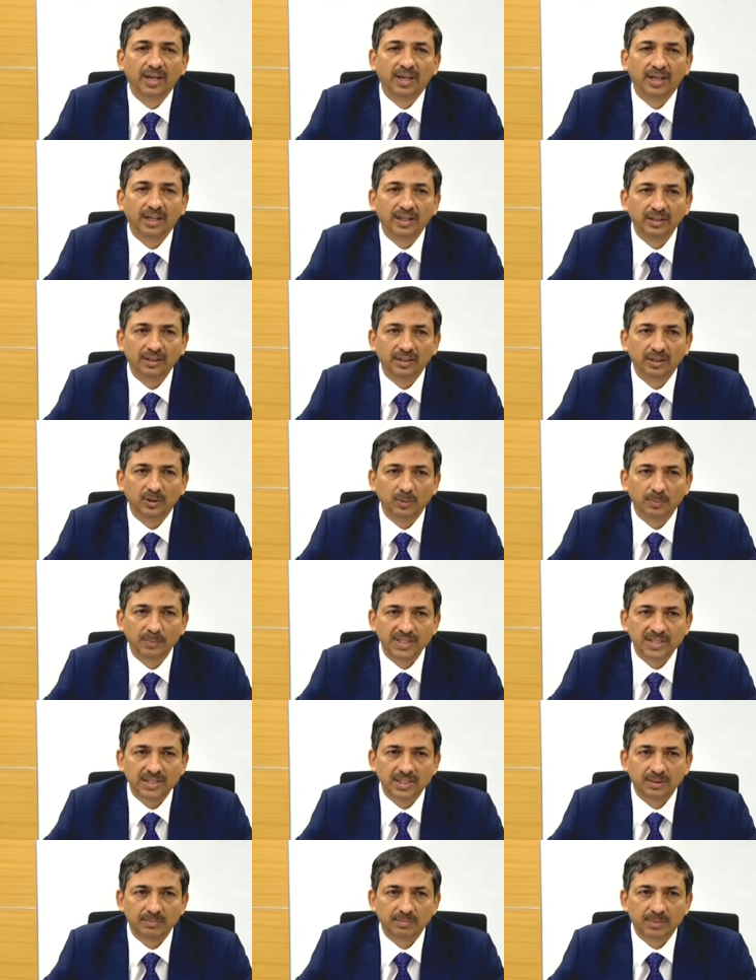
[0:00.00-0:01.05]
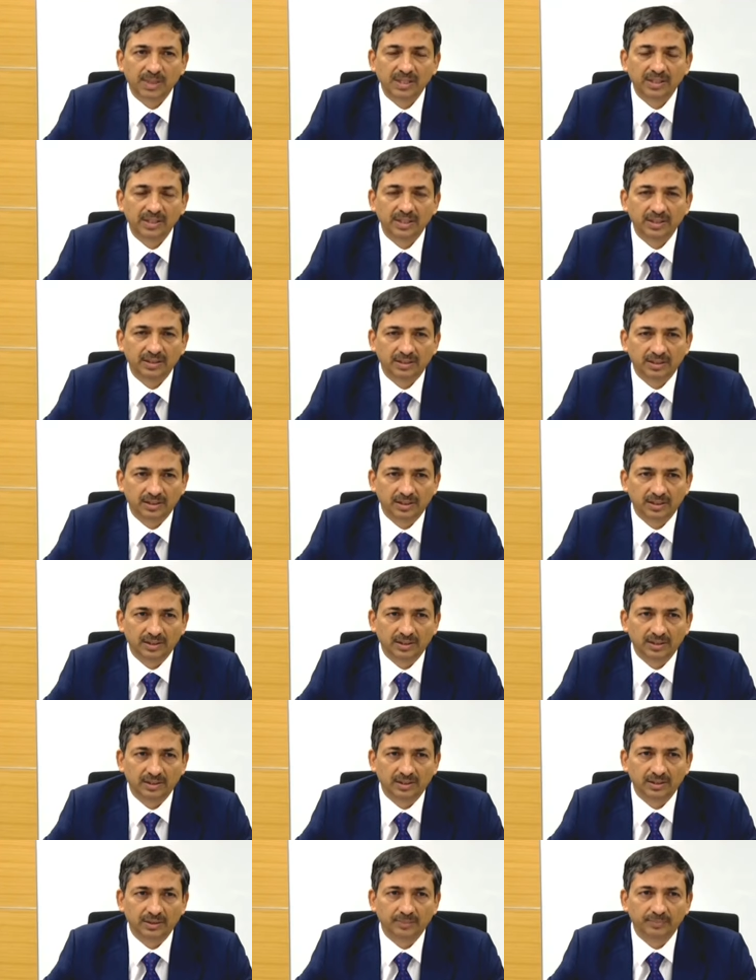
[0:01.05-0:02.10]
In the domestic market,
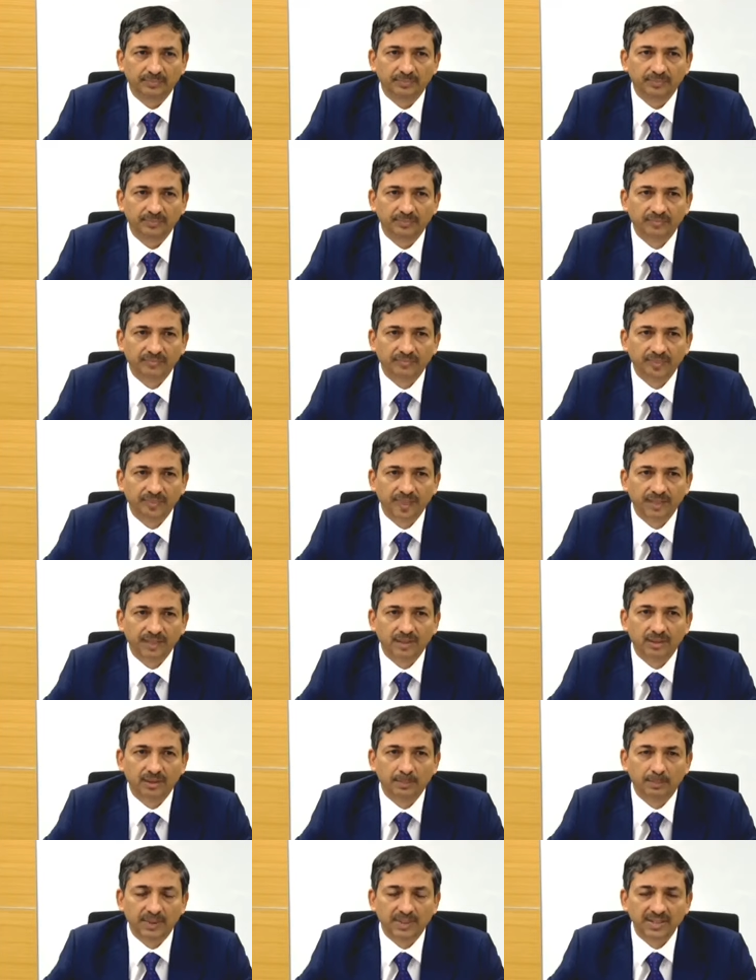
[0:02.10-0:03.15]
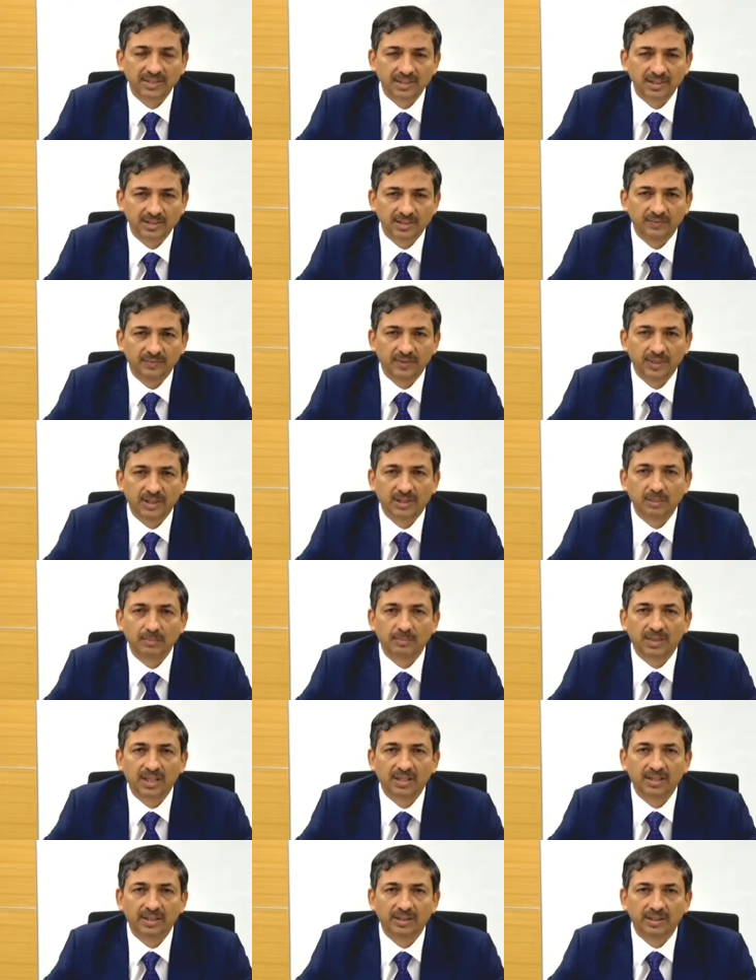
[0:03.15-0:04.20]
uh, the passenger vehicle
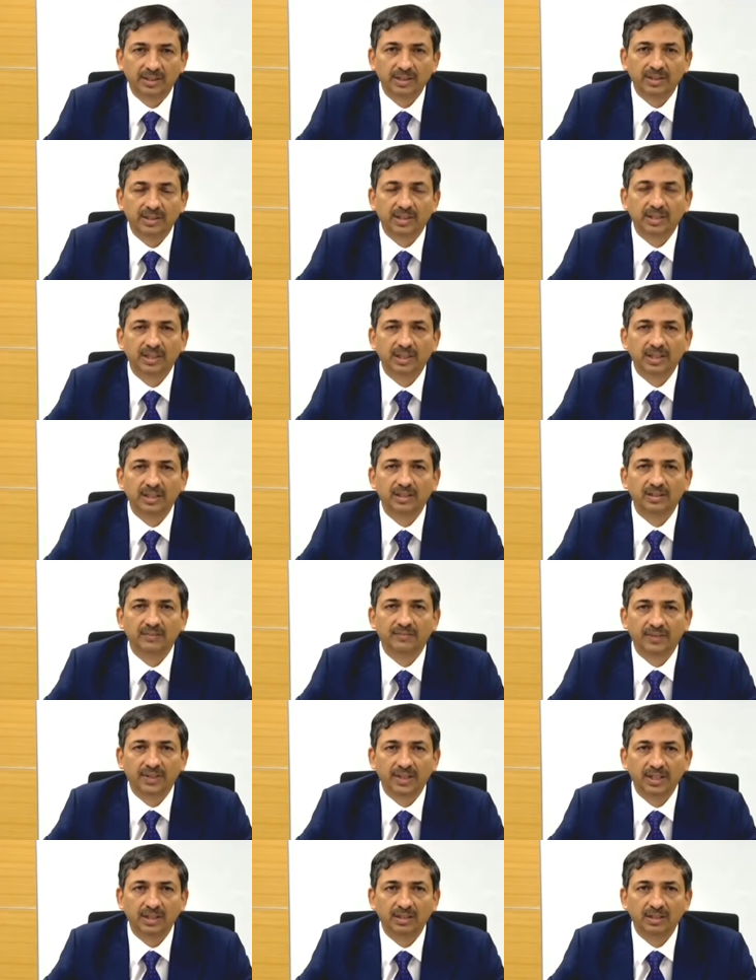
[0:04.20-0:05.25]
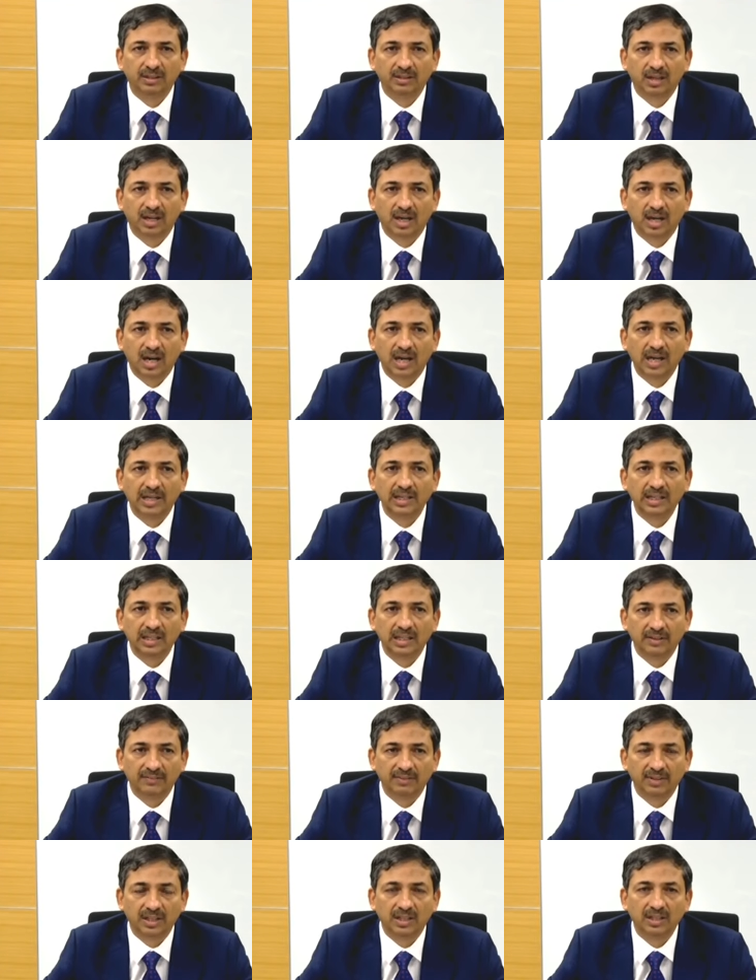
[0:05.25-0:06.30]
market did attain a very high
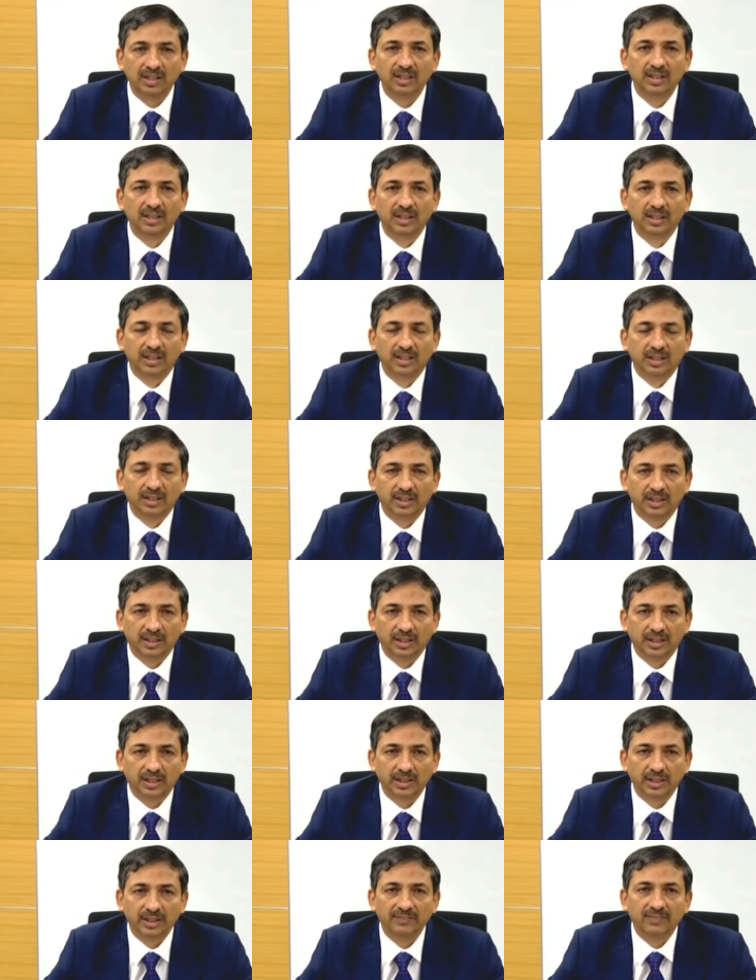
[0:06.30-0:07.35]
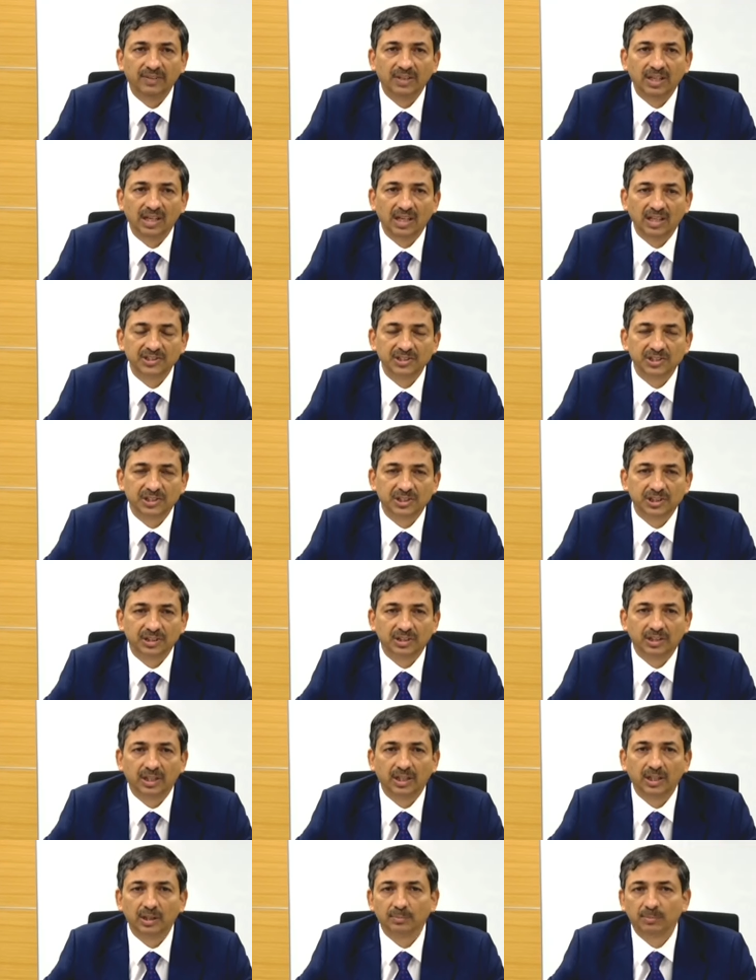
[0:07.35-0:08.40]
level even last year
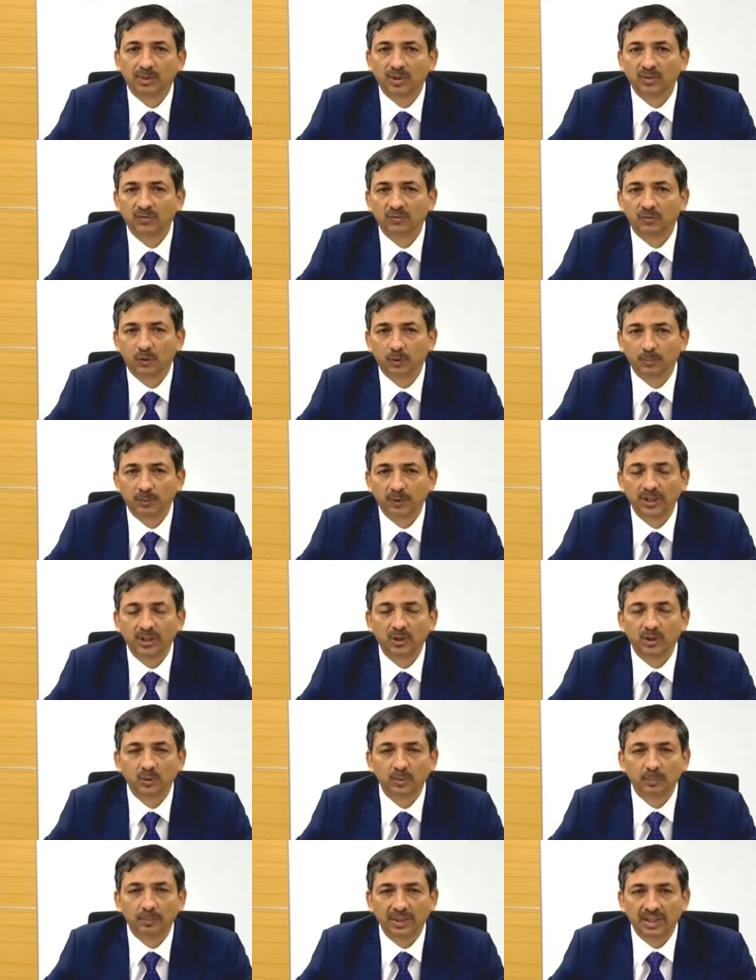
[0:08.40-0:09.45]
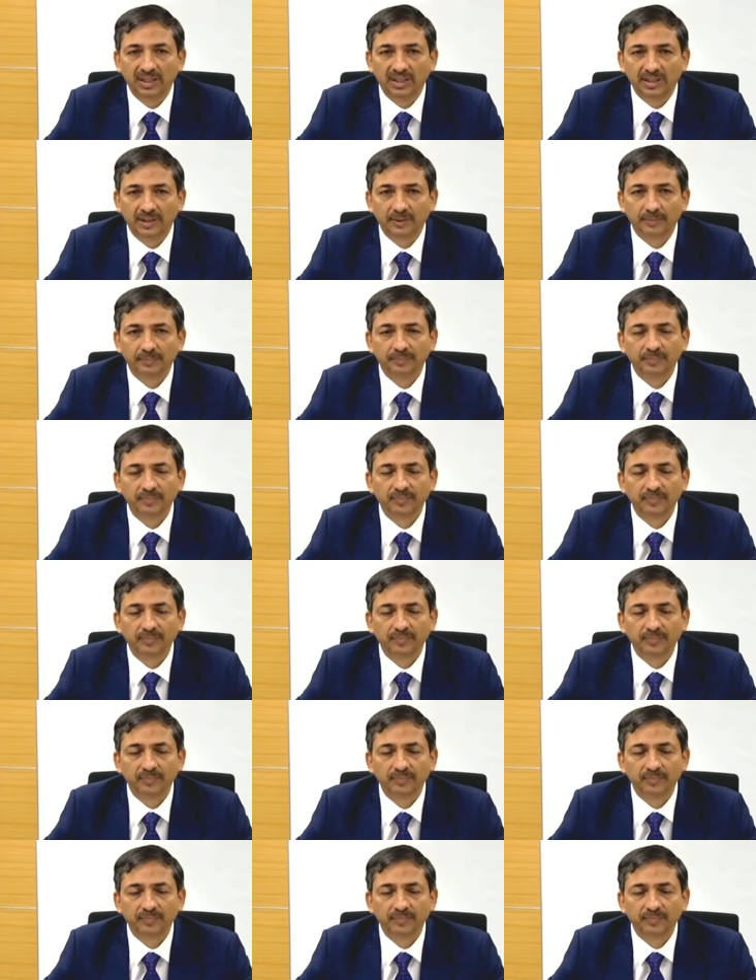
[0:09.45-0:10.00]
at about 4.2 million